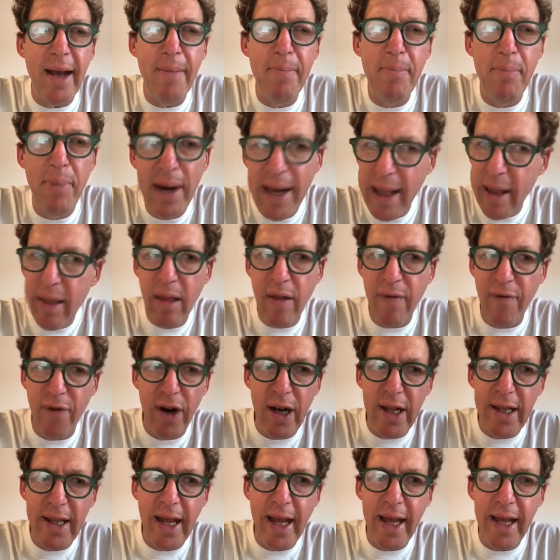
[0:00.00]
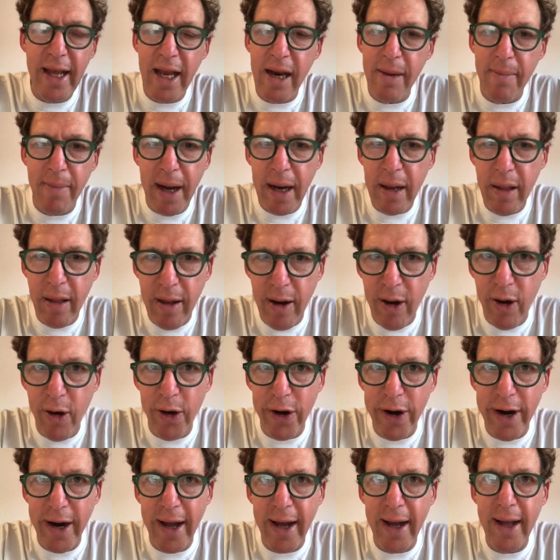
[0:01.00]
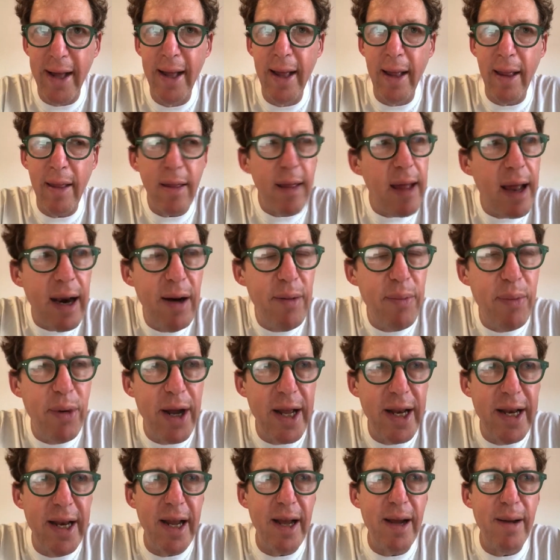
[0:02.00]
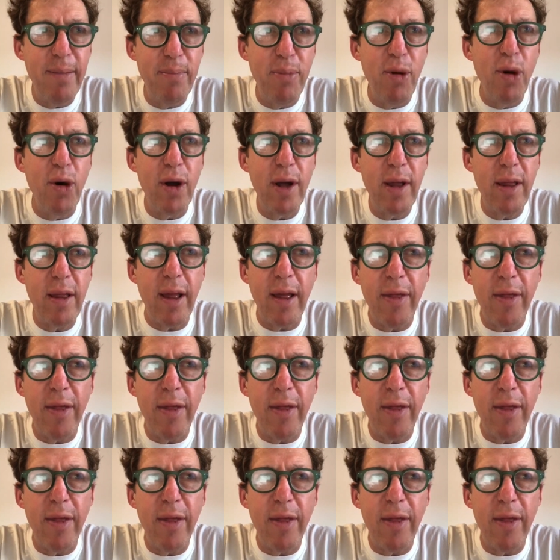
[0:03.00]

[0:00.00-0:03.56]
a blissful day in Barcelona celebrating books.